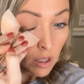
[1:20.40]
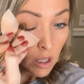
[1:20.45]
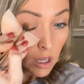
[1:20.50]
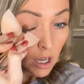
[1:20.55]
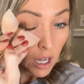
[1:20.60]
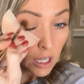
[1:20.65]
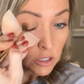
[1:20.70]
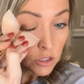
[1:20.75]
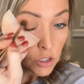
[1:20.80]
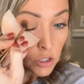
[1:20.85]

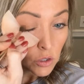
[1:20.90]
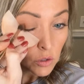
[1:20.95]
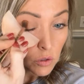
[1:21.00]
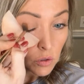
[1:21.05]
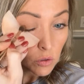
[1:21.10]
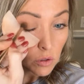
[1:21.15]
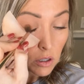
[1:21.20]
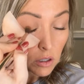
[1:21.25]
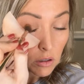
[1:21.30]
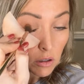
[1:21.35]

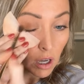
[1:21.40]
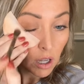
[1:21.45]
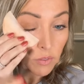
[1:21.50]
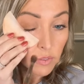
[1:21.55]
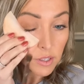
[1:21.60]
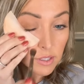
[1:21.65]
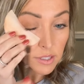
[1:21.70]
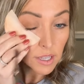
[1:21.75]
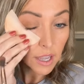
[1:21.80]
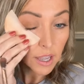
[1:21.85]
On
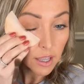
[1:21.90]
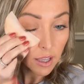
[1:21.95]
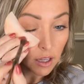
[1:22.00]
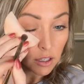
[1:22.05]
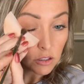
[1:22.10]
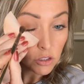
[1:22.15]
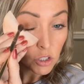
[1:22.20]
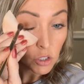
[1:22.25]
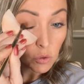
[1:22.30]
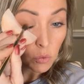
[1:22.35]
this eye,
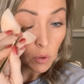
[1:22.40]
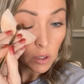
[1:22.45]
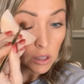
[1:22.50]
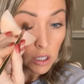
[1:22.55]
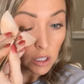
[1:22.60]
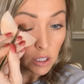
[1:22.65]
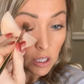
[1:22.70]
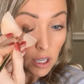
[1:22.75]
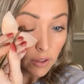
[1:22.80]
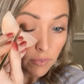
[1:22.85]
I'll do one
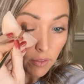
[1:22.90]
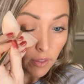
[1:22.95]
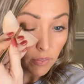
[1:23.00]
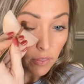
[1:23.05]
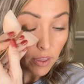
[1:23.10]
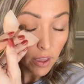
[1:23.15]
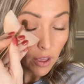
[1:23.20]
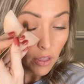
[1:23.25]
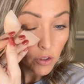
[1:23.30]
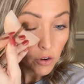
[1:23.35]
look, and then
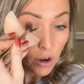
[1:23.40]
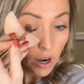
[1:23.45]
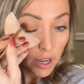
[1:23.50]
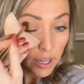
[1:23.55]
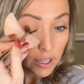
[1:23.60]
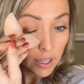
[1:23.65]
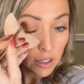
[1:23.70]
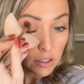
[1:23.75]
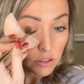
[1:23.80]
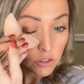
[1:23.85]
the other eye,
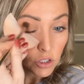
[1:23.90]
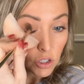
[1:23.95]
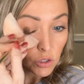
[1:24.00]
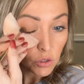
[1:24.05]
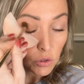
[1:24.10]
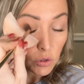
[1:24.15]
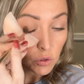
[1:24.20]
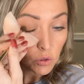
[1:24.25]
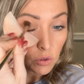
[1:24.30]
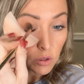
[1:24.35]
I'll
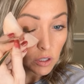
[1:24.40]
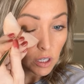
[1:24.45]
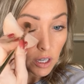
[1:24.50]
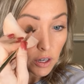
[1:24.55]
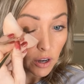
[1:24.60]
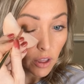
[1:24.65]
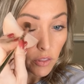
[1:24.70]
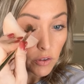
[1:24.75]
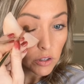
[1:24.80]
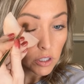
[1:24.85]
do
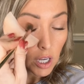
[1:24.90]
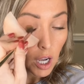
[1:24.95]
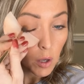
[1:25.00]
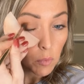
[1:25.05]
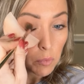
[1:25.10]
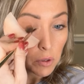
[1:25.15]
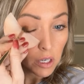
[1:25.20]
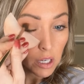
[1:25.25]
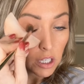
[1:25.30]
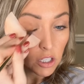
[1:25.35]
another
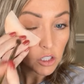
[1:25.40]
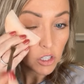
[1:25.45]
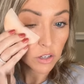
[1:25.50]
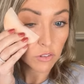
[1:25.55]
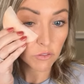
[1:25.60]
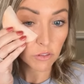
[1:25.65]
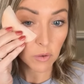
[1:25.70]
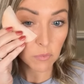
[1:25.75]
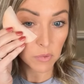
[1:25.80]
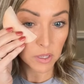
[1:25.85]
combination
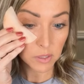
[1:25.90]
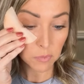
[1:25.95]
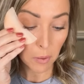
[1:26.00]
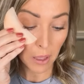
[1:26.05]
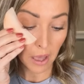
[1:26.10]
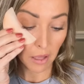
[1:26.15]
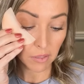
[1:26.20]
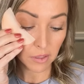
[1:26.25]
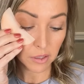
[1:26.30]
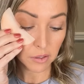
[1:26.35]
from this
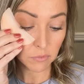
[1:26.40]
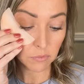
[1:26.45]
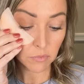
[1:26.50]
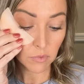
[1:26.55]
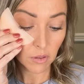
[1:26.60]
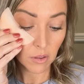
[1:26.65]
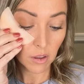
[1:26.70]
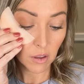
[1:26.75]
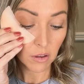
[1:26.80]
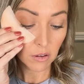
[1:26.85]
palette.
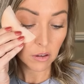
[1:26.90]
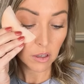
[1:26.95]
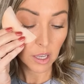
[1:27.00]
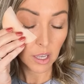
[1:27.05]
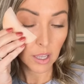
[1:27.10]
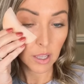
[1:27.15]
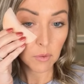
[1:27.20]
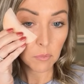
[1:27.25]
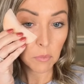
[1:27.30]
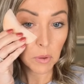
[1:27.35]

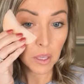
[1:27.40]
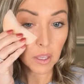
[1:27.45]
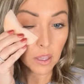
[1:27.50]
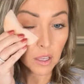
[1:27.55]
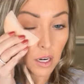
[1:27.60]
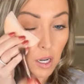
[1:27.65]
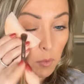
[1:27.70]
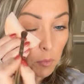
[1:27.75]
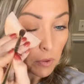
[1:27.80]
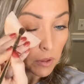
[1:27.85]
Okay, picking
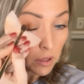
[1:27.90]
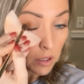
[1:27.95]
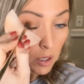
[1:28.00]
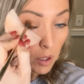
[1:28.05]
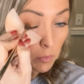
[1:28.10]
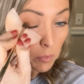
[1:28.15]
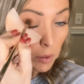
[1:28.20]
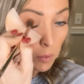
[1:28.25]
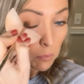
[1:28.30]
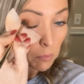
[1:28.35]
up a little
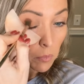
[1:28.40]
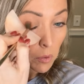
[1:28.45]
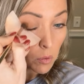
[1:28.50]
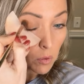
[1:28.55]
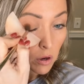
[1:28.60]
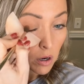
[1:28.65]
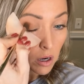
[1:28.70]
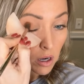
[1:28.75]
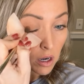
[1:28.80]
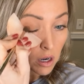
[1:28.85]
bit
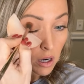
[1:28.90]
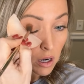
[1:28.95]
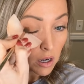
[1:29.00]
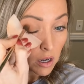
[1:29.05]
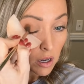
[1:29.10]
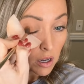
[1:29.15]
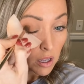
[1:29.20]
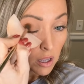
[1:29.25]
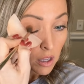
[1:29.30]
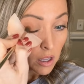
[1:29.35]
more,
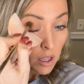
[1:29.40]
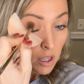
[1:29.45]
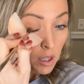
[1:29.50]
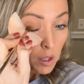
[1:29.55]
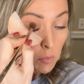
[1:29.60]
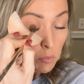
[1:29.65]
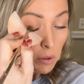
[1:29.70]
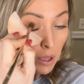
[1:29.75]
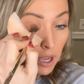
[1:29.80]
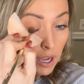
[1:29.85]

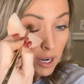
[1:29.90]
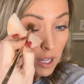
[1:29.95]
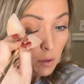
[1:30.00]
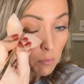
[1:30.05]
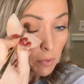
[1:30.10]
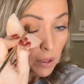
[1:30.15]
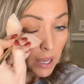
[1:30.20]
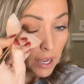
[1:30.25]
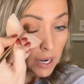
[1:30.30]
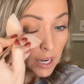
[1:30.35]
patting,
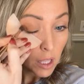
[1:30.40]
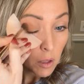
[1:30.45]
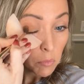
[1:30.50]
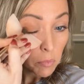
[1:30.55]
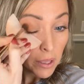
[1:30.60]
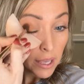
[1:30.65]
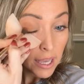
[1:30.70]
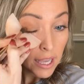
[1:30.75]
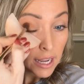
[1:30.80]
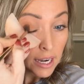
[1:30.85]
patting,
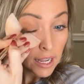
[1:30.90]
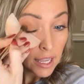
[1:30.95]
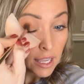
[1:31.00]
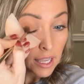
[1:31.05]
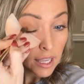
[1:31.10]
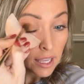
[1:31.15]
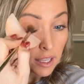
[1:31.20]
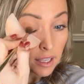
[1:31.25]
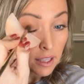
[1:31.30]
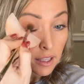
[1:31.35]

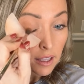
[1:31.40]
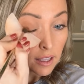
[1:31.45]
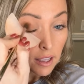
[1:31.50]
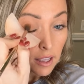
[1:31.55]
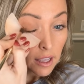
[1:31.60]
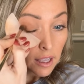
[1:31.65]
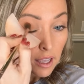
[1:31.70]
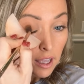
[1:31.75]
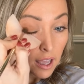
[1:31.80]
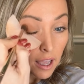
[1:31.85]
patting,
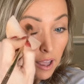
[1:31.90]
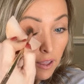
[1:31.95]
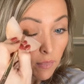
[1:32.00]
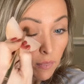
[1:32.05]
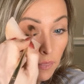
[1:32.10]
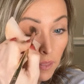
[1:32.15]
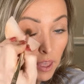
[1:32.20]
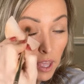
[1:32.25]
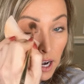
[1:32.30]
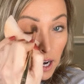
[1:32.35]

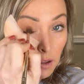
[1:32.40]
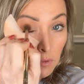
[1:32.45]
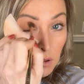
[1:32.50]
and then I'm